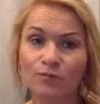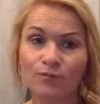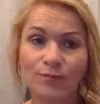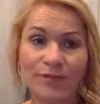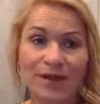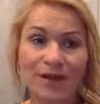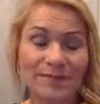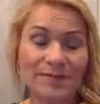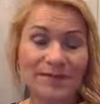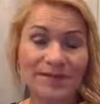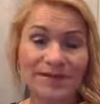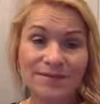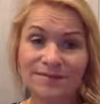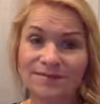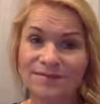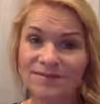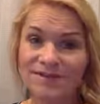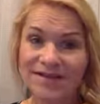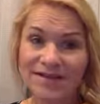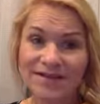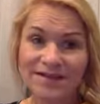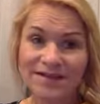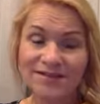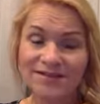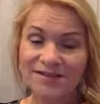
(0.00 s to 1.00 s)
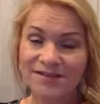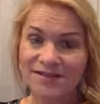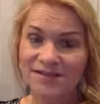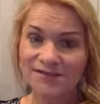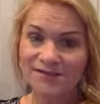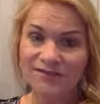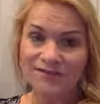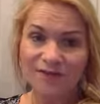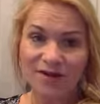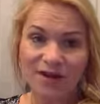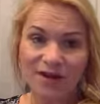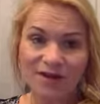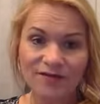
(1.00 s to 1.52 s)
might be tasty
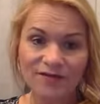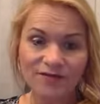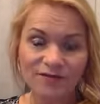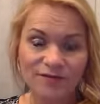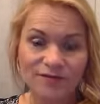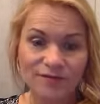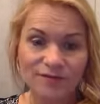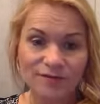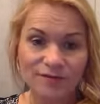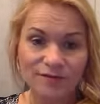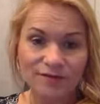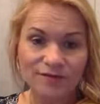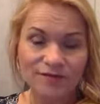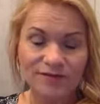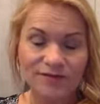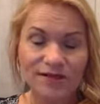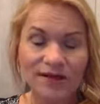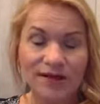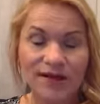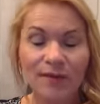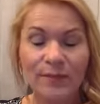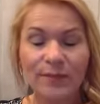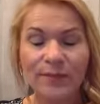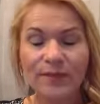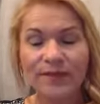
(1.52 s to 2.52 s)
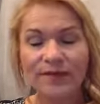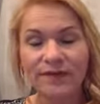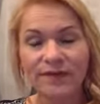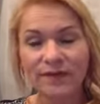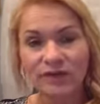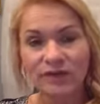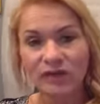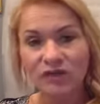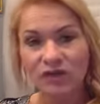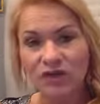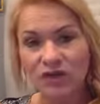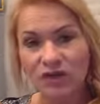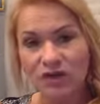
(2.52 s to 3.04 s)
fried foods, but in the
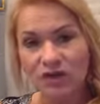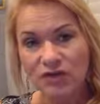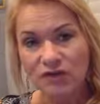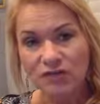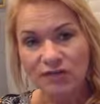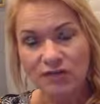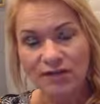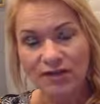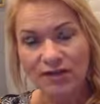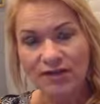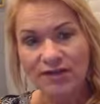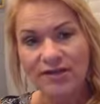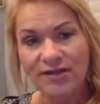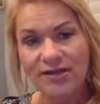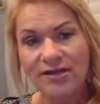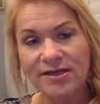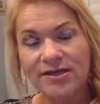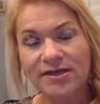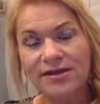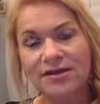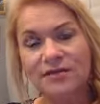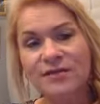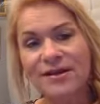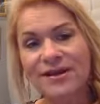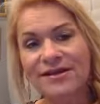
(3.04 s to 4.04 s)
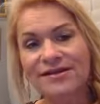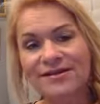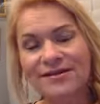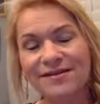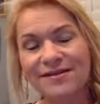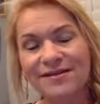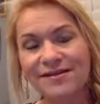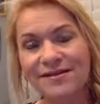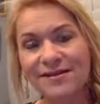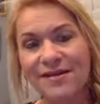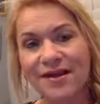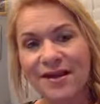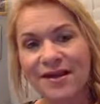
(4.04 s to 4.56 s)
long run creates a
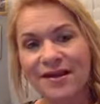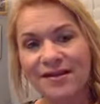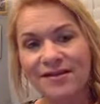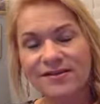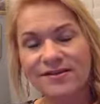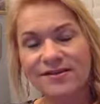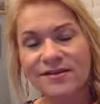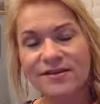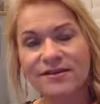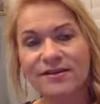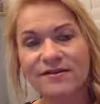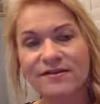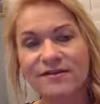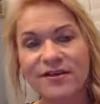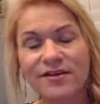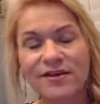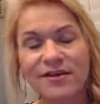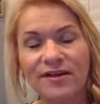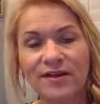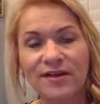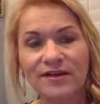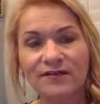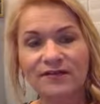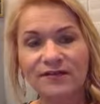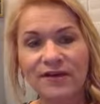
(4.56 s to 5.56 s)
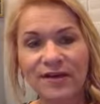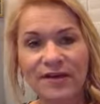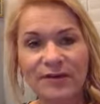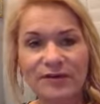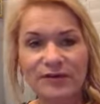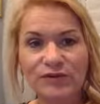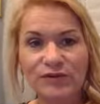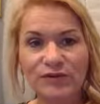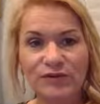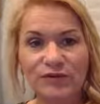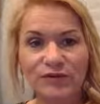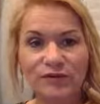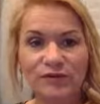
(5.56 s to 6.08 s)
negative
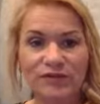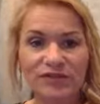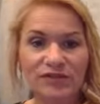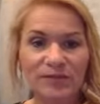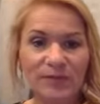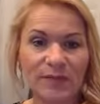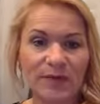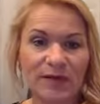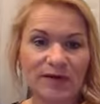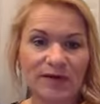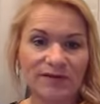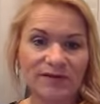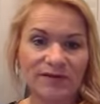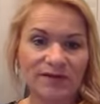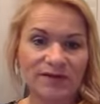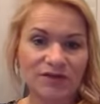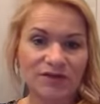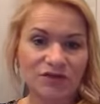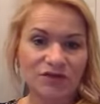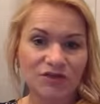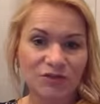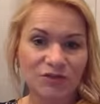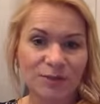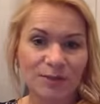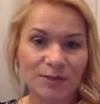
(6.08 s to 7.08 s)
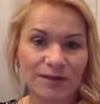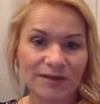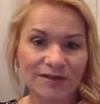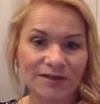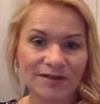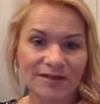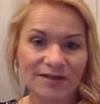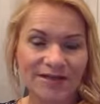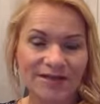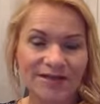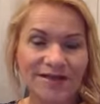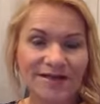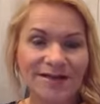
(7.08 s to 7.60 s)
inflammatory response in your
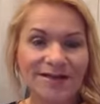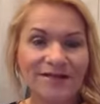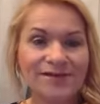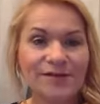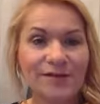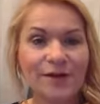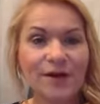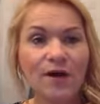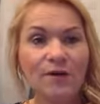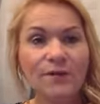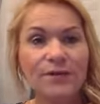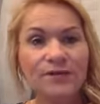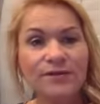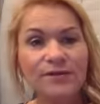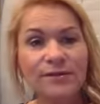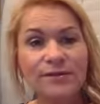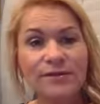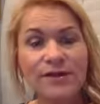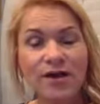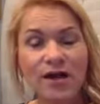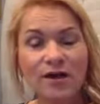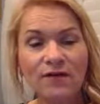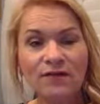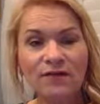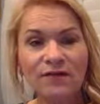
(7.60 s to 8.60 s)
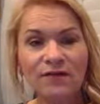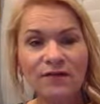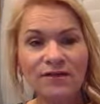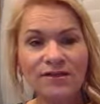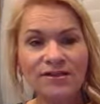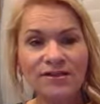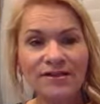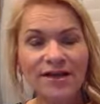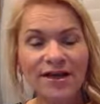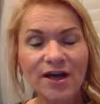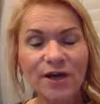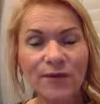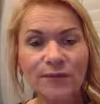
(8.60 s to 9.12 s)
body. So I hope this was helpful
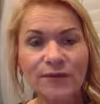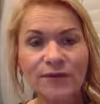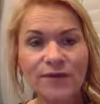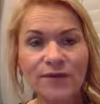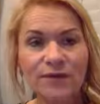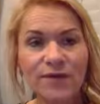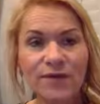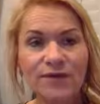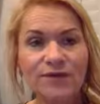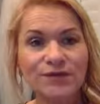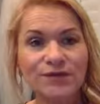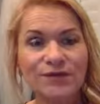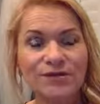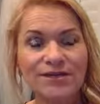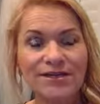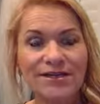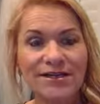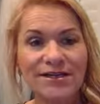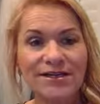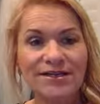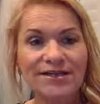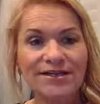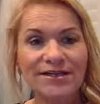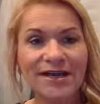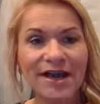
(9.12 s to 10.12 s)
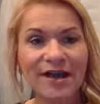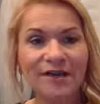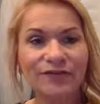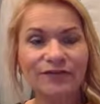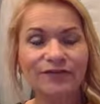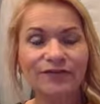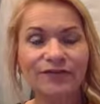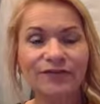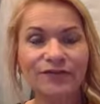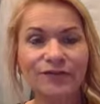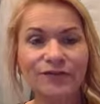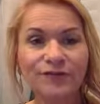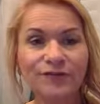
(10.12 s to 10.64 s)
to help you understand how
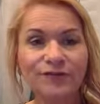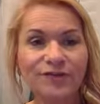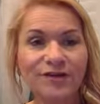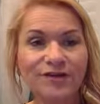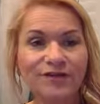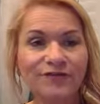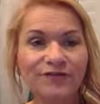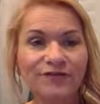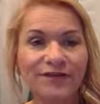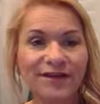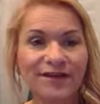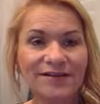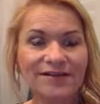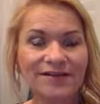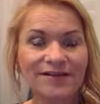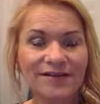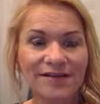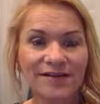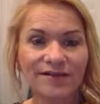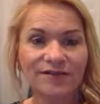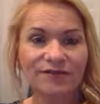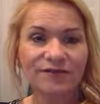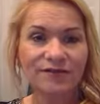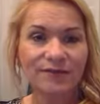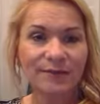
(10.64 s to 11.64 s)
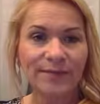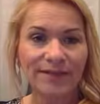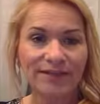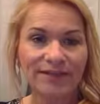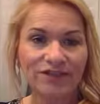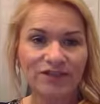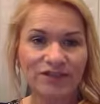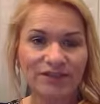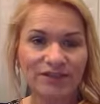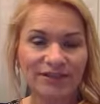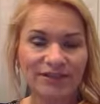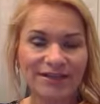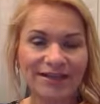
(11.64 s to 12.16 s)
food affects
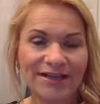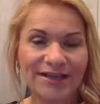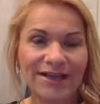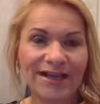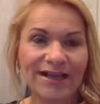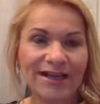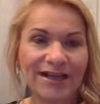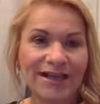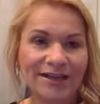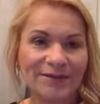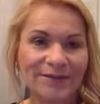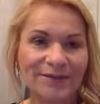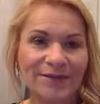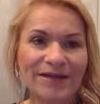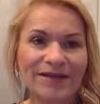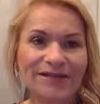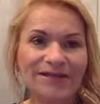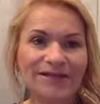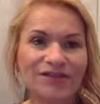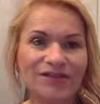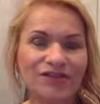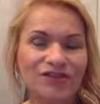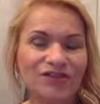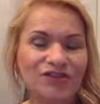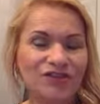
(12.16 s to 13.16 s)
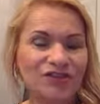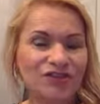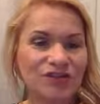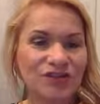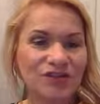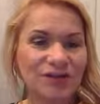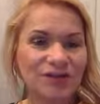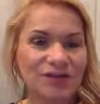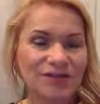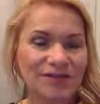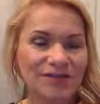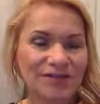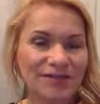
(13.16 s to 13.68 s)
inflammation, and pay attention to
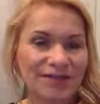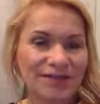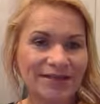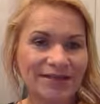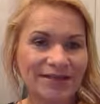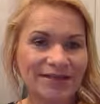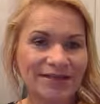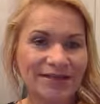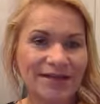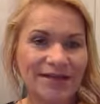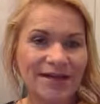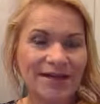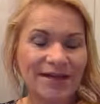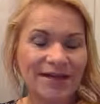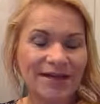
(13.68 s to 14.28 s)
those things